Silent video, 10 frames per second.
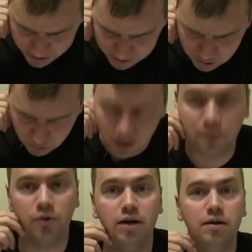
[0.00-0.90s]
has access to an
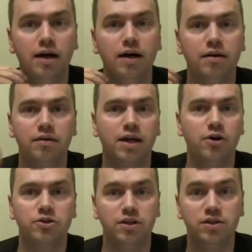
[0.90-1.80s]
upgrade, a
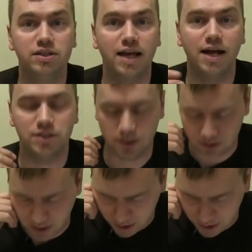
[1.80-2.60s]
character that you can attach to these